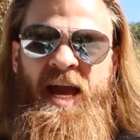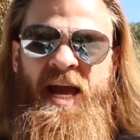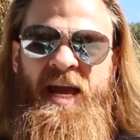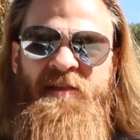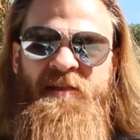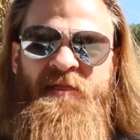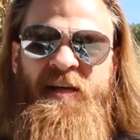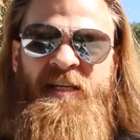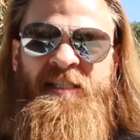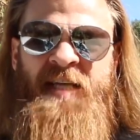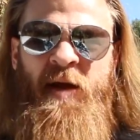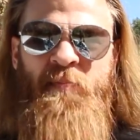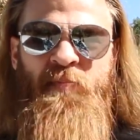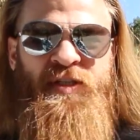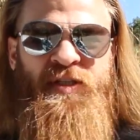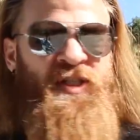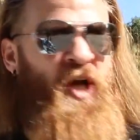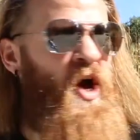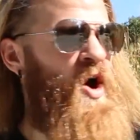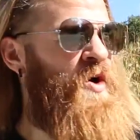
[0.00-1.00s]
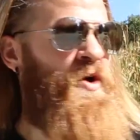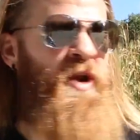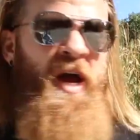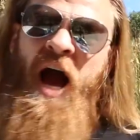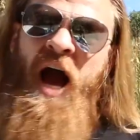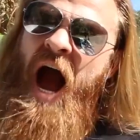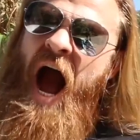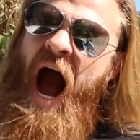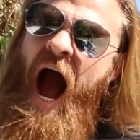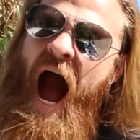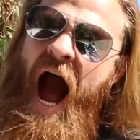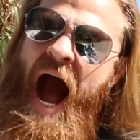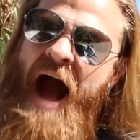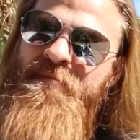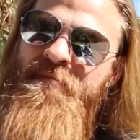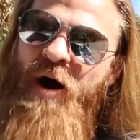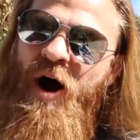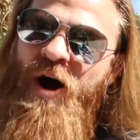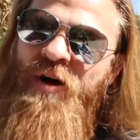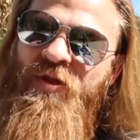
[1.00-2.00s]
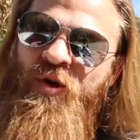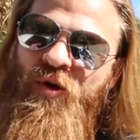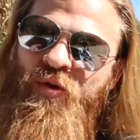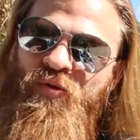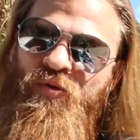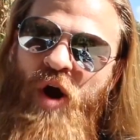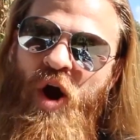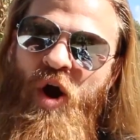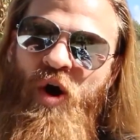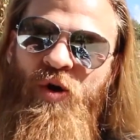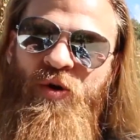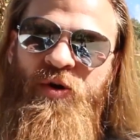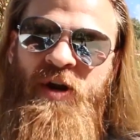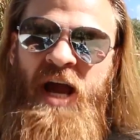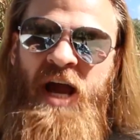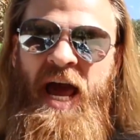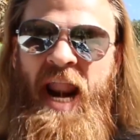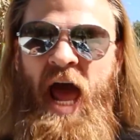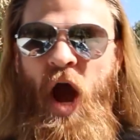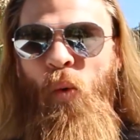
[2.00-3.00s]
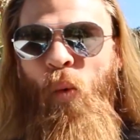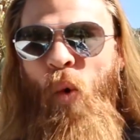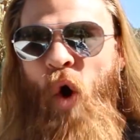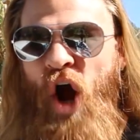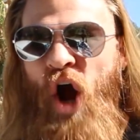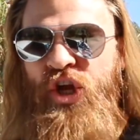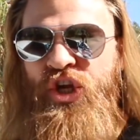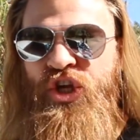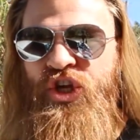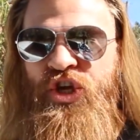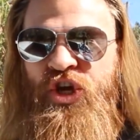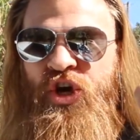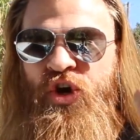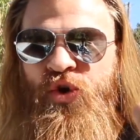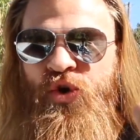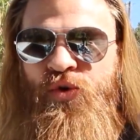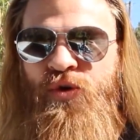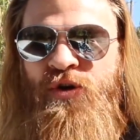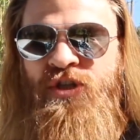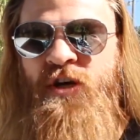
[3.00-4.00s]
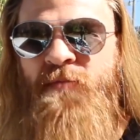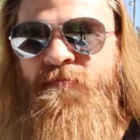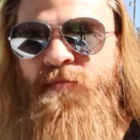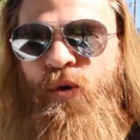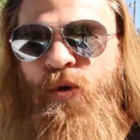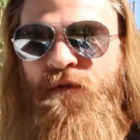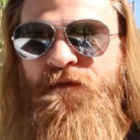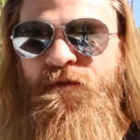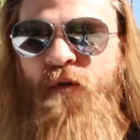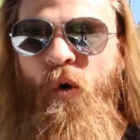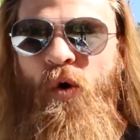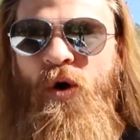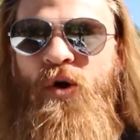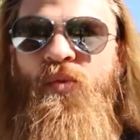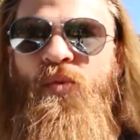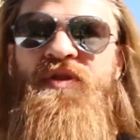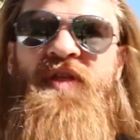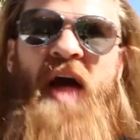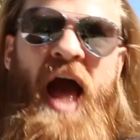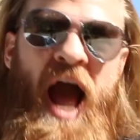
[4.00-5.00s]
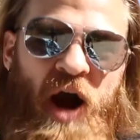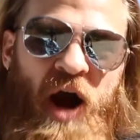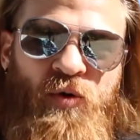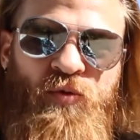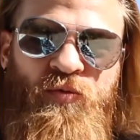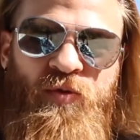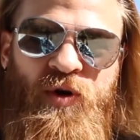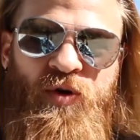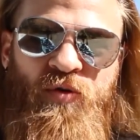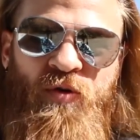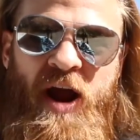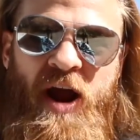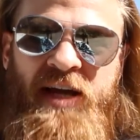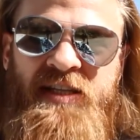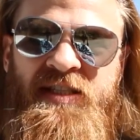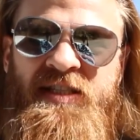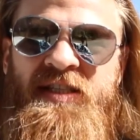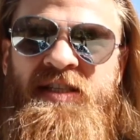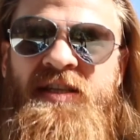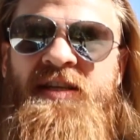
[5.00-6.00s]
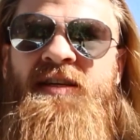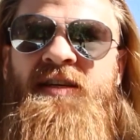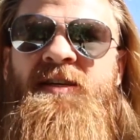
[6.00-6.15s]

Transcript: In this episode, I'm on the road and I want you to move forward without regrets.